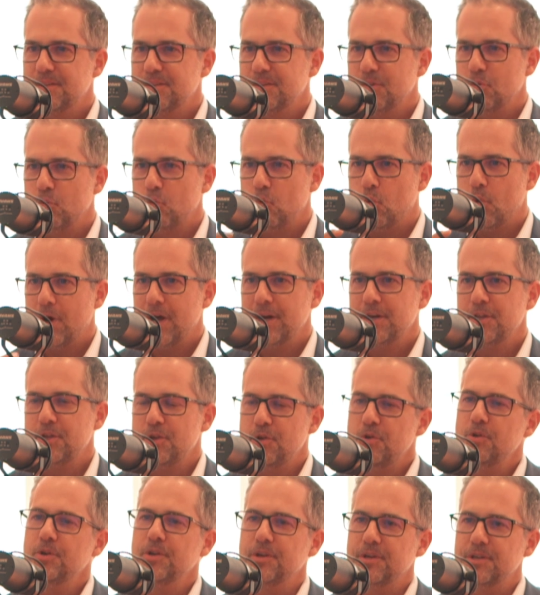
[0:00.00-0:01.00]
one
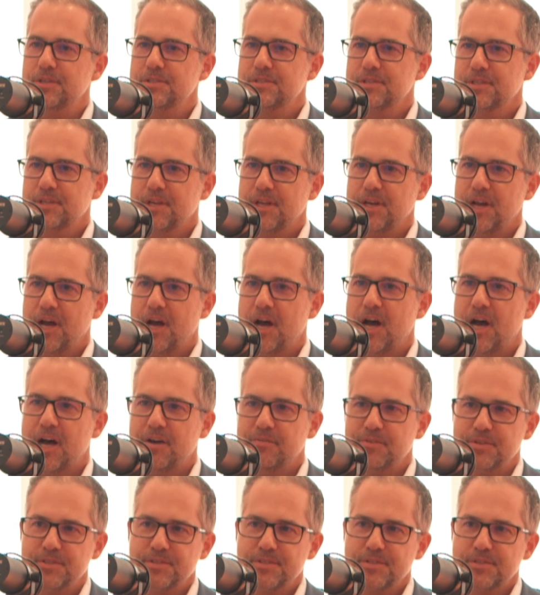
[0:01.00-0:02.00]
unit can
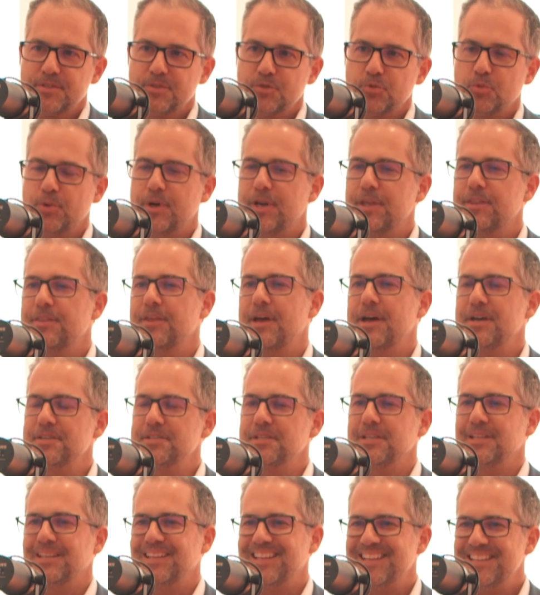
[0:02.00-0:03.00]
harvest
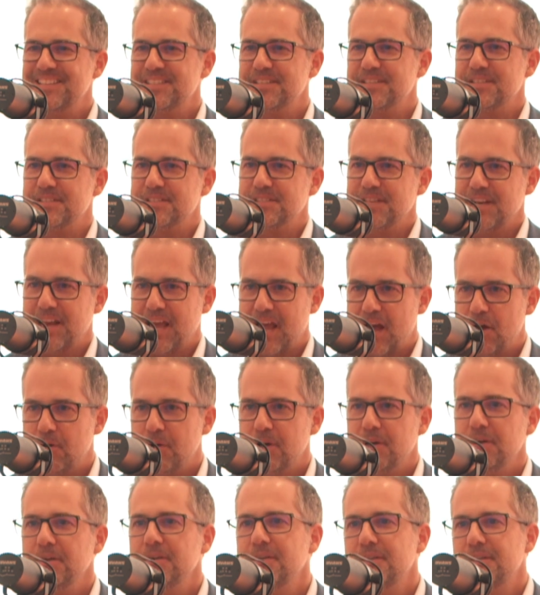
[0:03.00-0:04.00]
20,000 litres an
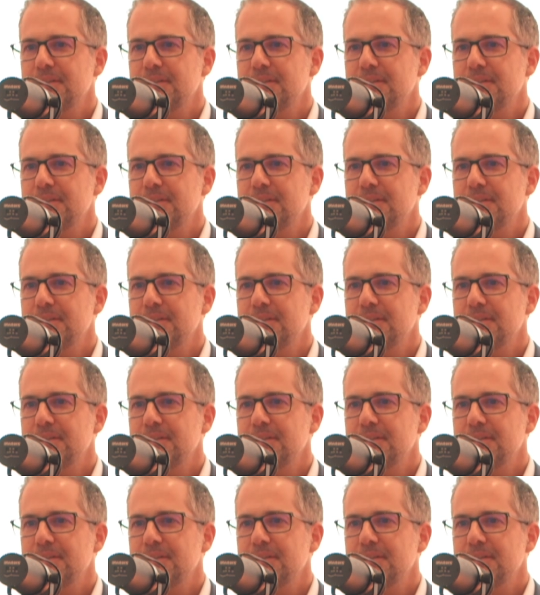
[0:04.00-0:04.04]
hour,